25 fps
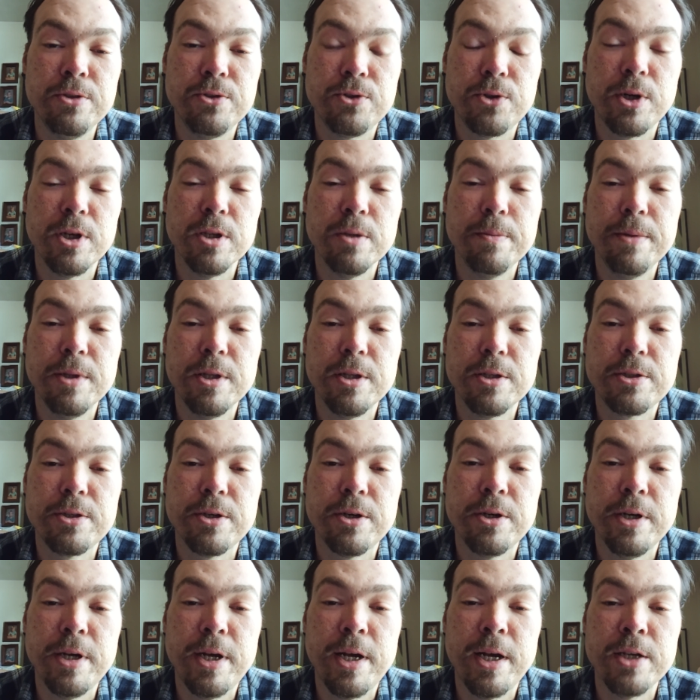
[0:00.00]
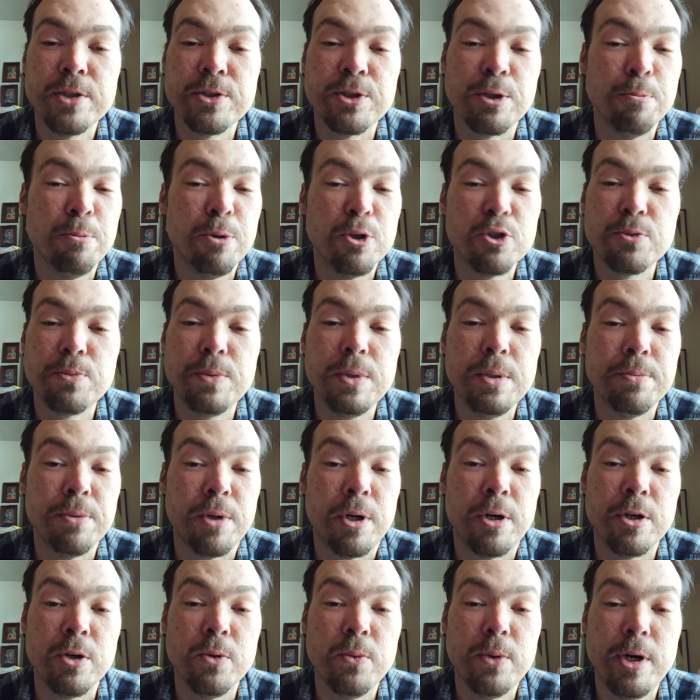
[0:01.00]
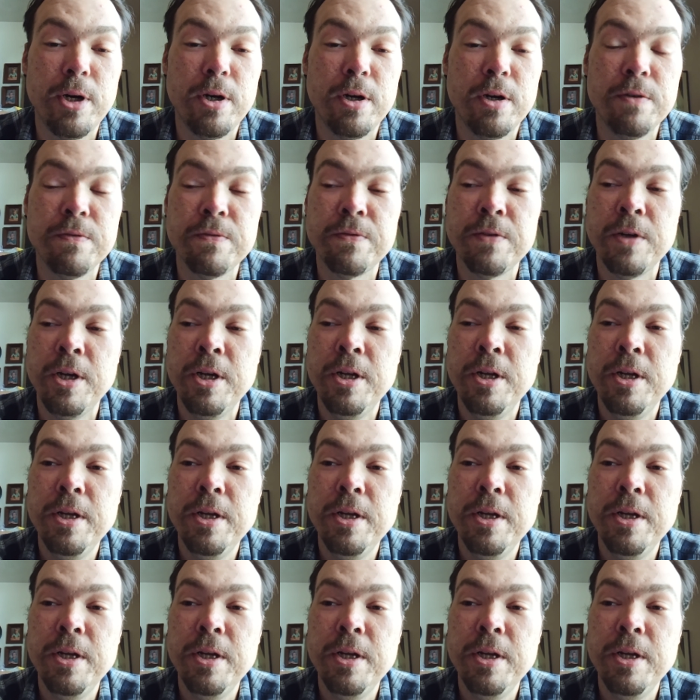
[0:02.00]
Israeli military has that most people aren't aware of.